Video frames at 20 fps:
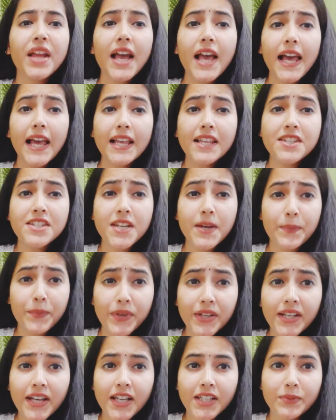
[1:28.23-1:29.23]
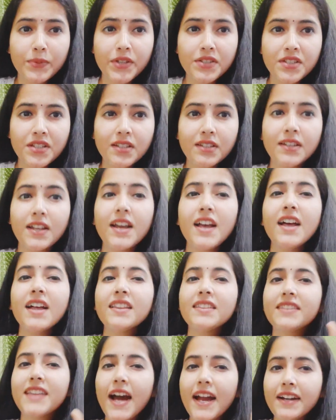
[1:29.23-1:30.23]
algebraic expression
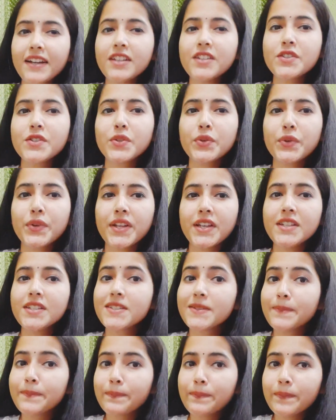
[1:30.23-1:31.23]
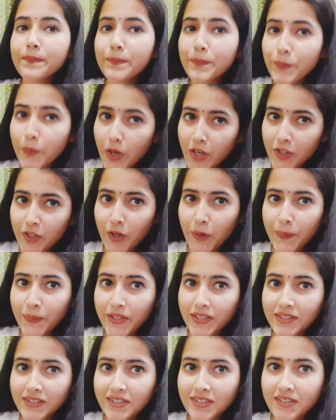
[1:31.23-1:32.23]
that is known as
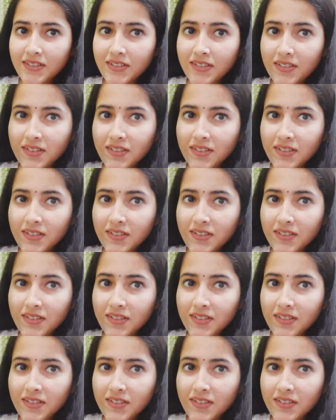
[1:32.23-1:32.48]
polynomials.